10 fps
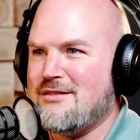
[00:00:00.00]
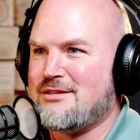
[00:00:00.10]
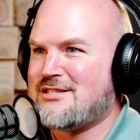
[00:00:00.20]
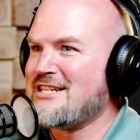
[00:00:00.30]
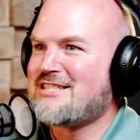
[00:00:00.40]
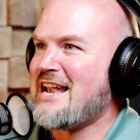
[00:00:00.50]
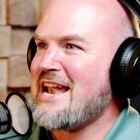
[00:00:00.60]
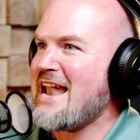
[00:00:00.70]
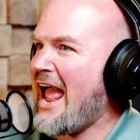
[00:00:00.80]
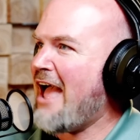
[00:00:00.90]
since they
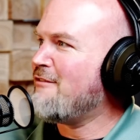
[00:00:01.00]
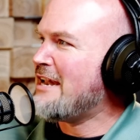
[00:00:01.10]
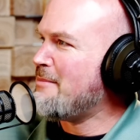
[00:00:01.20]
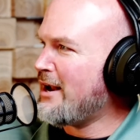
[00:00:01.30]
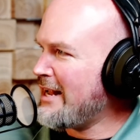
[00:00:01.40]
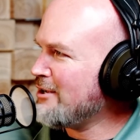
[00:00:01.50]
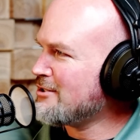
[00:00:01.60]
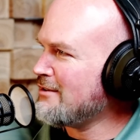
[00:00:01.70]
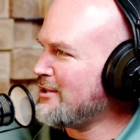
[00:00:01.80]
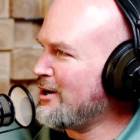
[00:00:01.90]
didn't have anybody
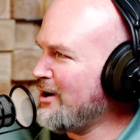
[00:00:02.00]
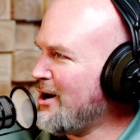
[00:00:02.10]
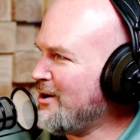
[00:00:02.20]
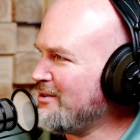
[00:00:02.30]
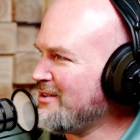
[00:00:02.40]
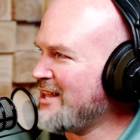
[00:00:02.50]
else of their own,